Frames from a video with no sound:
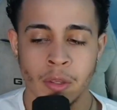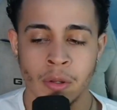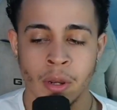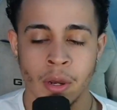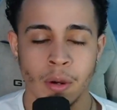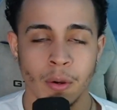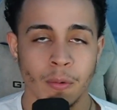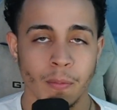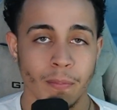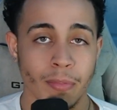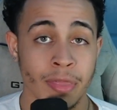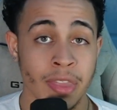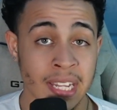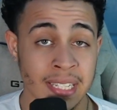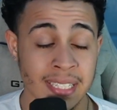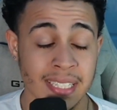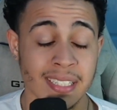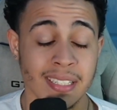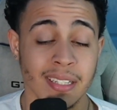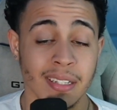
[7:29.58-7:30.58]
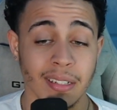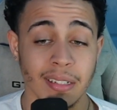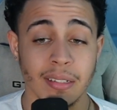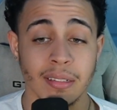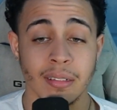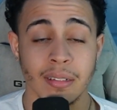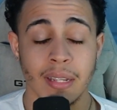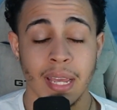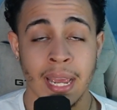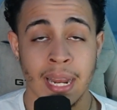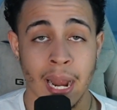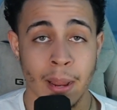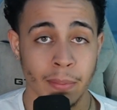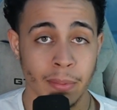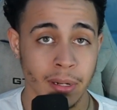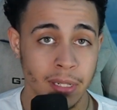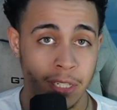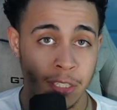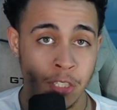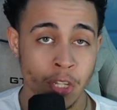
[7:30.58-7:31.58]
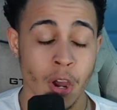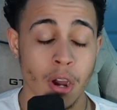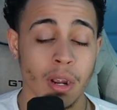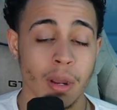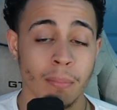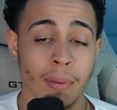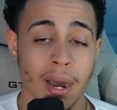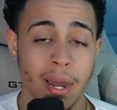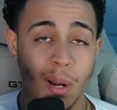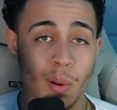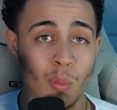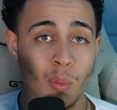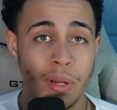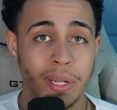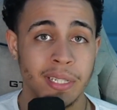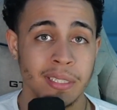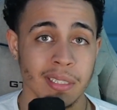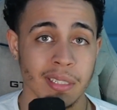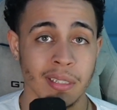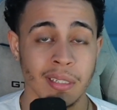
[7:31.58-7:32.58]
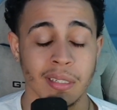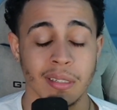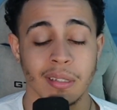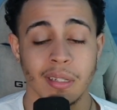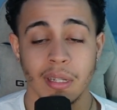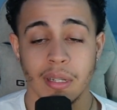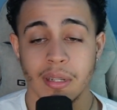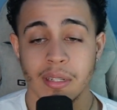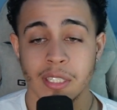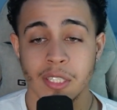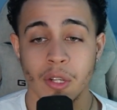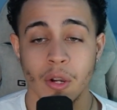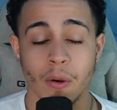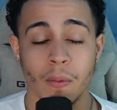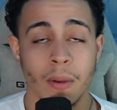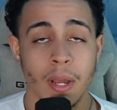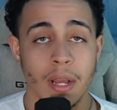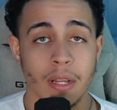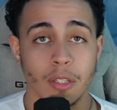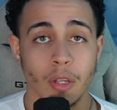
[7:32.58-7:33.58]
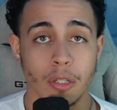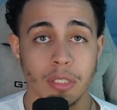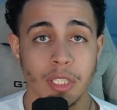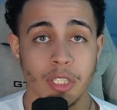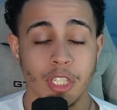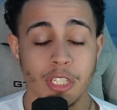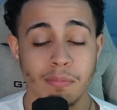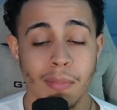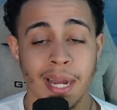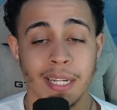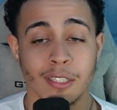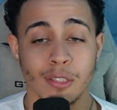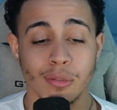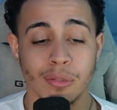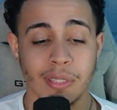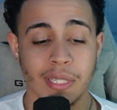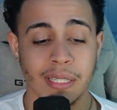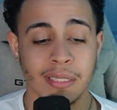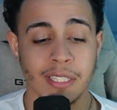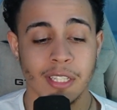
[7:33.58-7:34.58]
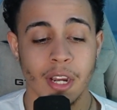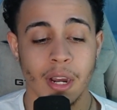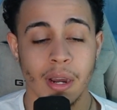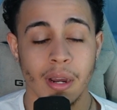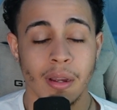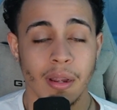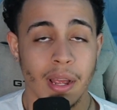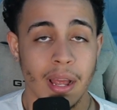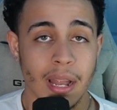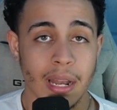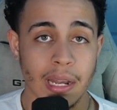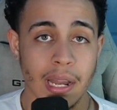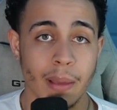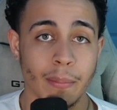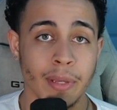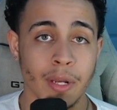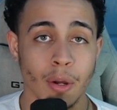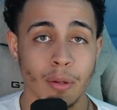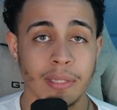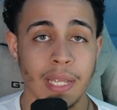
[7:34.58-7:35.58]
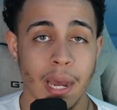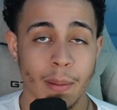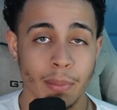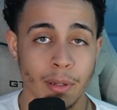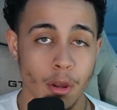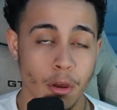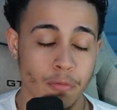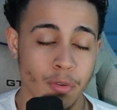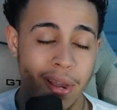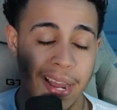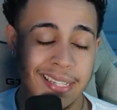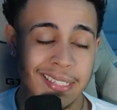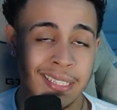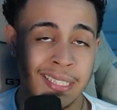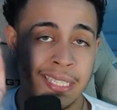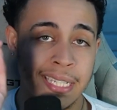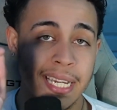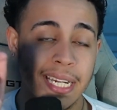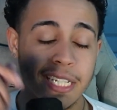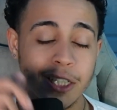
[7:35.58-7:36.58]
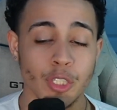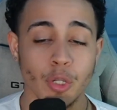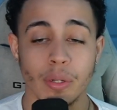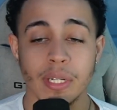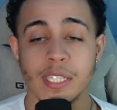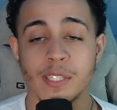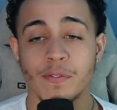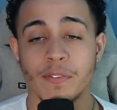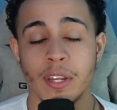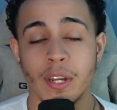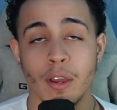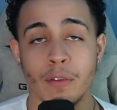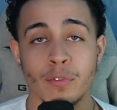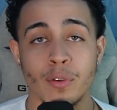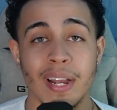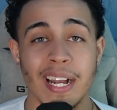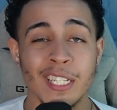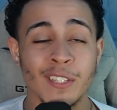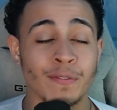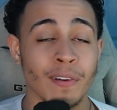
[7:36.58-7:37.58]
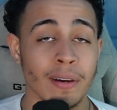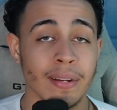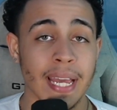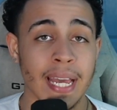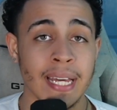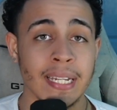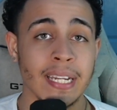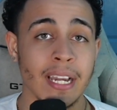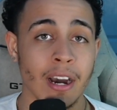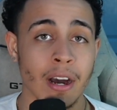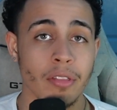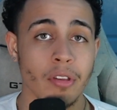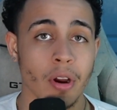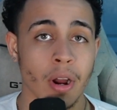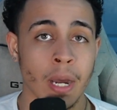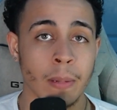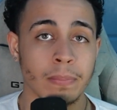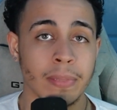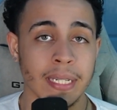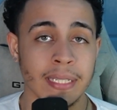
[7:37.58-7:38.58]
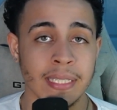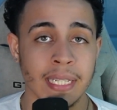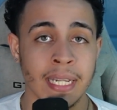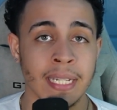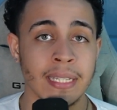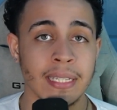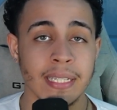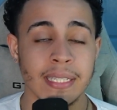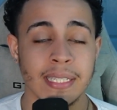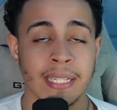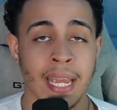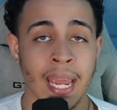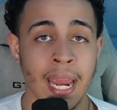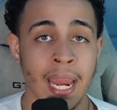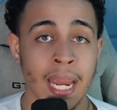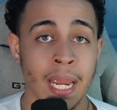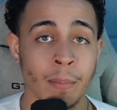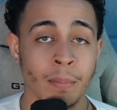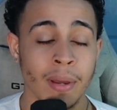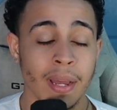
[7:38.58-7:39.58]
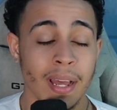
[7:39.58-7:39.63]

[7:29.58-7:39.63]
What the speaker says: know, this is good, and I'm gonna talk about it when it's good. So those are just my 2 cents, y'all. Let me know down below if you guys did enjoy this video. If you guys found any other updates in this game,